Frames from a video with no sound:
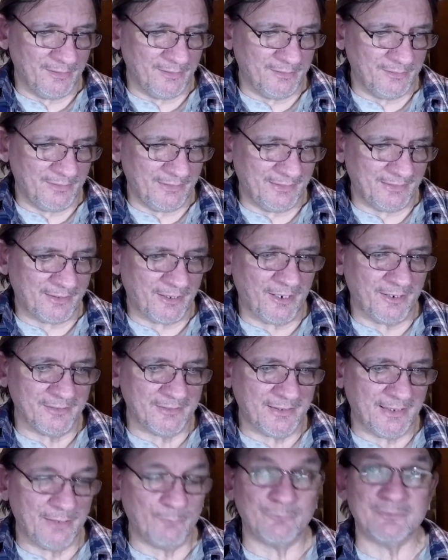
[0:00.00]
In
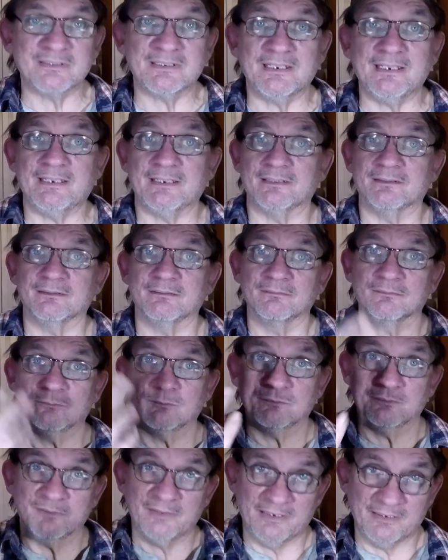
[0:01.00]
contact with skin,
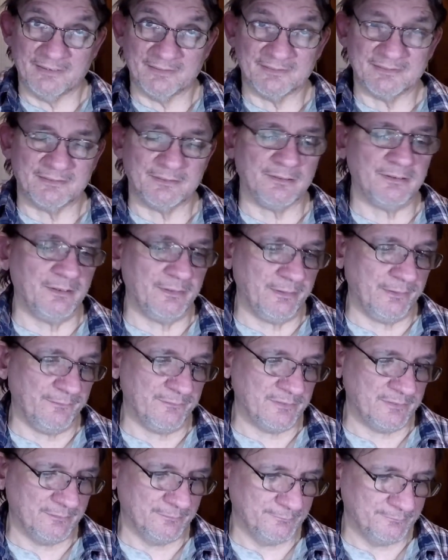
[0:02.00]
hence the
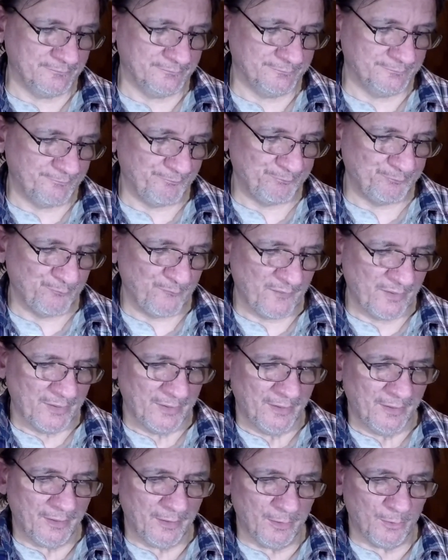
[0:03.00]
gloves.
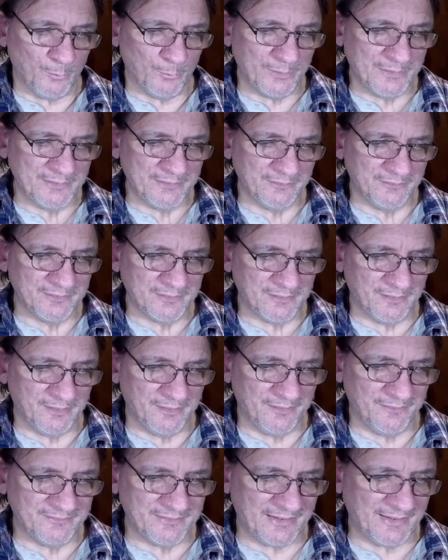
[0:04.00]
Always use
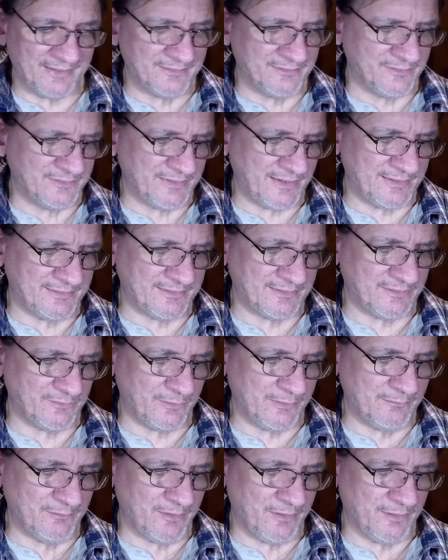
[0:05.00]
gloves. Exercise
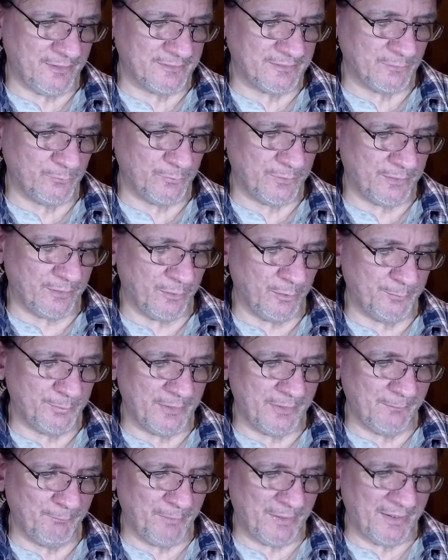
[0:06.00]
extreme caution when
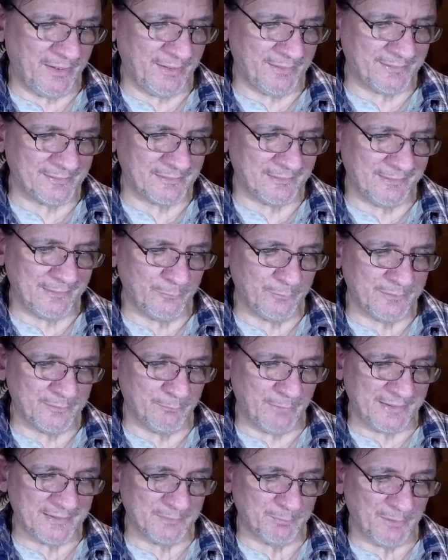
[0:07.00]
opening bag, as liquids
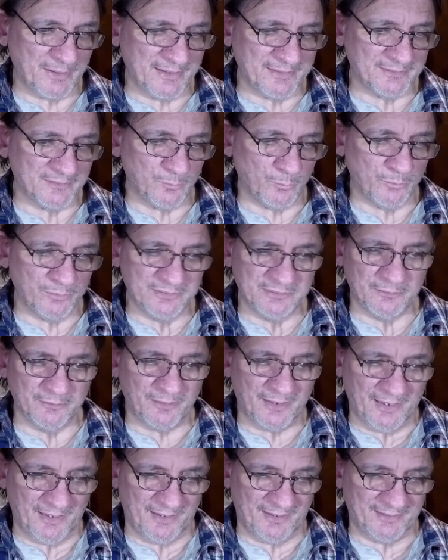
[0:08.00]
may splash towards
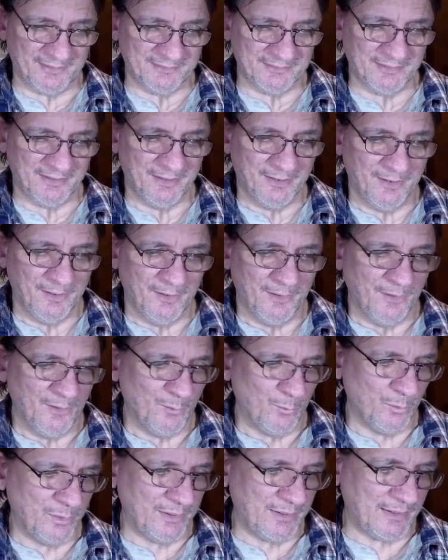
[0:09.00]
your eyes.
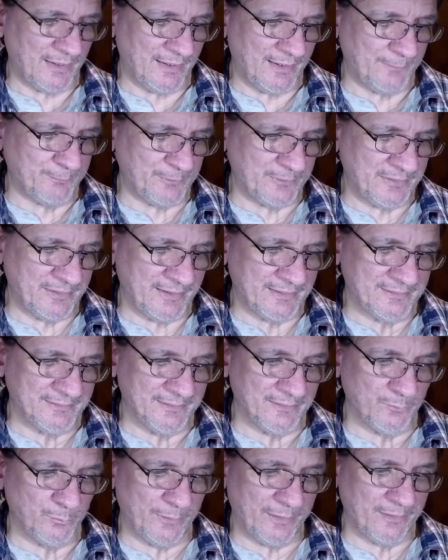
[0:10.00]
Wearing eye protection
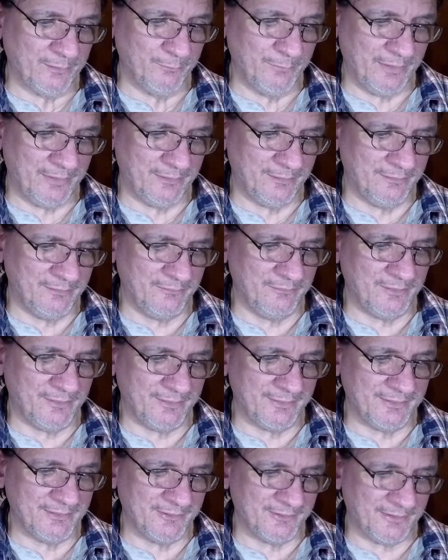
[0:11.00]
is recommended. Do not
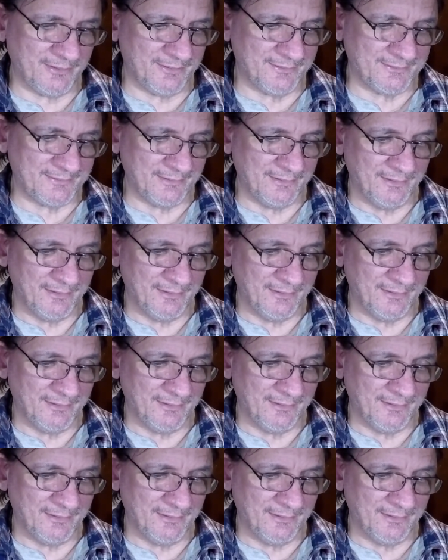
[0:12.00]
ingest.